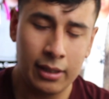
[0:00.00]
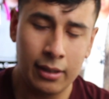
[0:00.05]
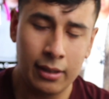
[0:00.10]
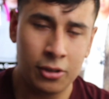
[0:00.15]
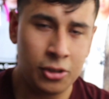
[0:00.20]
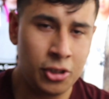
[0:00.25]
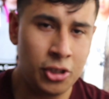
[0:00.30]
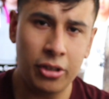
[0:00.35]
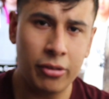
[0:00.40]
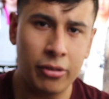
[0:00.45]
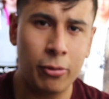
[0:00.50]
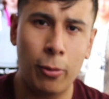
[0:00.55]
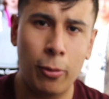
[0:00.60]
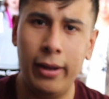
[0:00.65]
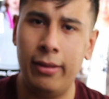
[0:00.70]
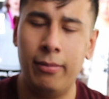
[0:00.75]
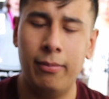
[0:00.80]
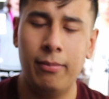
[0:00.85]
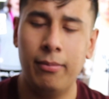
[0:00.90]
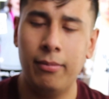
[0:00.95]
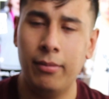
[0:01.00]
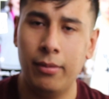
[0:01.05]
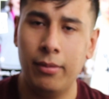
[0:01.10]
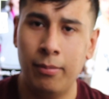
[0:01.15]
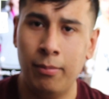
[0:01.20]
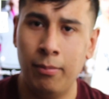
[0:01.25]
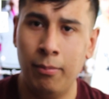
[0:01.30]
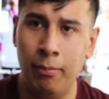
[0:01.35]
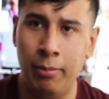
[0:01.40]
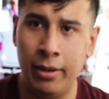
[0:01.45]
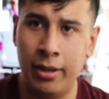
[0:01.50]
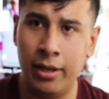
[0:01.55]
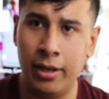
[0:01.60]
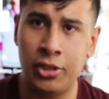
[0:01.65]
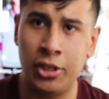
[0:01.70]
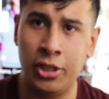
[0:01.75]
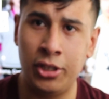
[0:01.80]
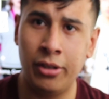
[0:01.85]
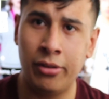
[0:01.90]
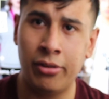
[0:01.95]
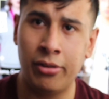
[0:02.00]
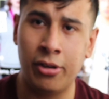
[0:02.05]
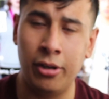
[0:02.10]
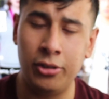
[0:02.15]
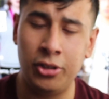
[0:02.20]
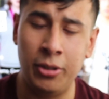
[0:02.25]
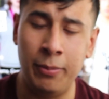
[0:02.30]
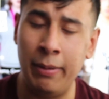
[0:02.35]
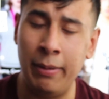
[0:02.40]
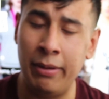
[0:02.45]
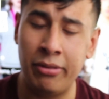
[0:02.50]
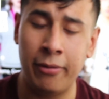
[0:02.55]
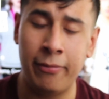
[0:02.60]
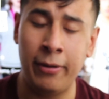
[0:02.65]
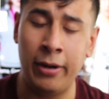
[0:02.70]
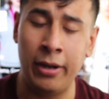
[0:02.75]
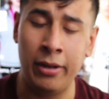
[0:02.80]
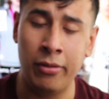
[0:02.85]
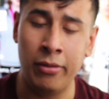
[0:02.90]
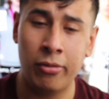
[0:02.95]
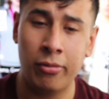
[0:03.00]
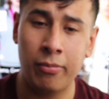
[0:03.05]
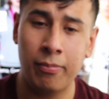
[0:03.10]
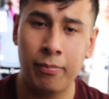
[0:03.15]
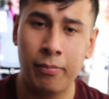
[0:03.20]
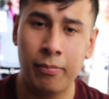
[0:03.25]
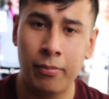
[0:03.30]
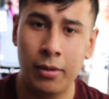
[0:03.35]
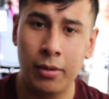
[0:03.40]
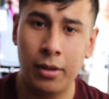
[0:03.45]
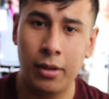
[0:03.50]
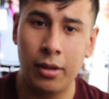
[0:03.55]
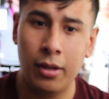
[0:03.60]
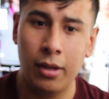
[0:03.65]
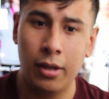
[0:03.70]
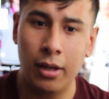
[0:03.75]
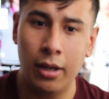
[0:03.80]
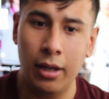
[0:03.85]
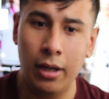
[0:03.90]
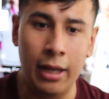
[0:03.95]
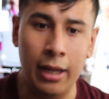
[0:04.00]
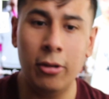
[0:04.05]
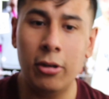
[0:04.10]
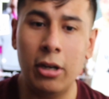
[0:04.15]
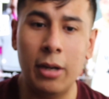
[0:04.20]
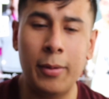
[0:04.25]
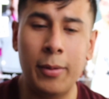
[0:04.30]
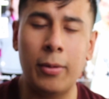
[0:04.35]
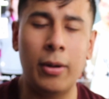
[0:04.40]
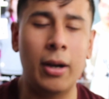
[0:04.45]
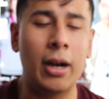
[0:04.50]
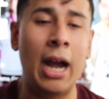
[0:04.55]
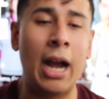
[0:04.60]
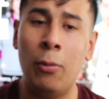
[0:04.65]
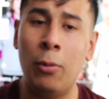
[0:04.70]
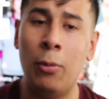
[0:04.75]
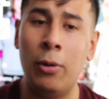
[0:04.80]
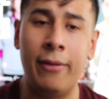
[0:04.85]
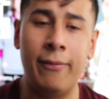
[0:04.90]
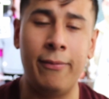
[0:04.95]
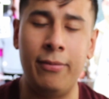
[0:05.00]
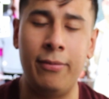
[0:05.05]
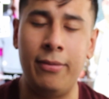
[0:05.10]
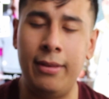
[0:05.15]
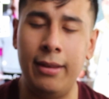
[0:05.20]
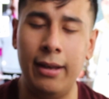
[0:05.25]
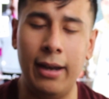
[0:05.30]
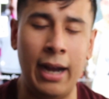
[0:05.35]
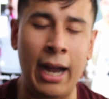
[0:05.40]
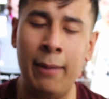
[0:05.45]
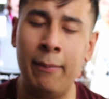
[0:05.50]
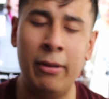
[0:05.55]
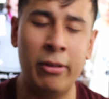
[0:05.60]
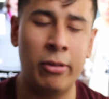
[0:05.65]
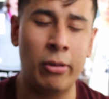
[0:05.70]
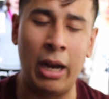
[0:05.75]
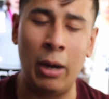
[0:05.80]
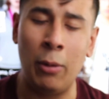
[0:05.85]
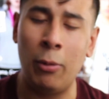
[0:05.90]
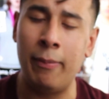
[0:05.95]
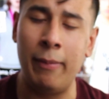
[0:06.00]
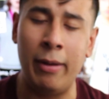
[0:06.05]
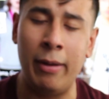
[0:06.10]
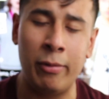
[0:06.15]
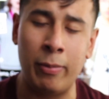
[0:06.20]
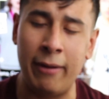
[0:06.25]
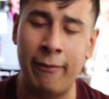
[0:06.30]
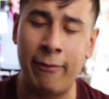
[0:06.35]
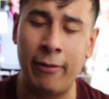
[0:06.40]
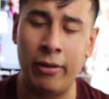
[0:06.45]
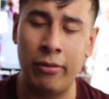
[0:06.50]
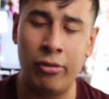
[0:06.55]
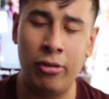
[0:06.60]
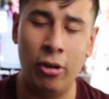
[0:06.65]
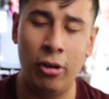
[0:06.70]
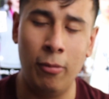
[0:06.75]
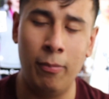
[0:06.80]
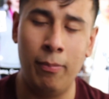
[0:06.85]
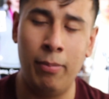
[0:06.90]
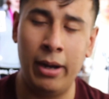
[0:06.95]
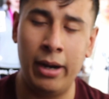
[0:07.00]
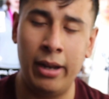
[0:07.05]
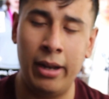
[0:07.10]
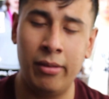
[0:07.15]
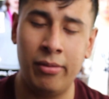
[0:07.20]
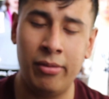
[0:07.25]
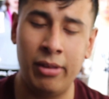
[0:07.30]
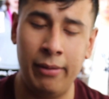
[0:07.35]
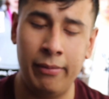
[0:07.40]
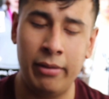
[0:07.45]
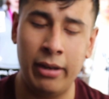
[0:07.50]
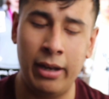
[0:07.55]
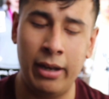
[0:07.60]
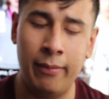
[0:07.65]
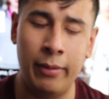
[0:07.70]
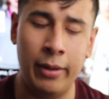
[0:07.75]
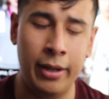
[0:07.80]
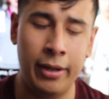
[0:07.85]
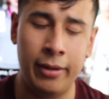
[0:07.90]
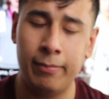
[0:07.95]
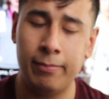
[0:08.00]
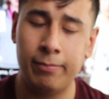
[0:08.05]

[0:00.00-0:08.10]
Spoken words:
she just quit. Because she missed her friends. And don't get me wrong, I would miss my friends too. But at the same time, like,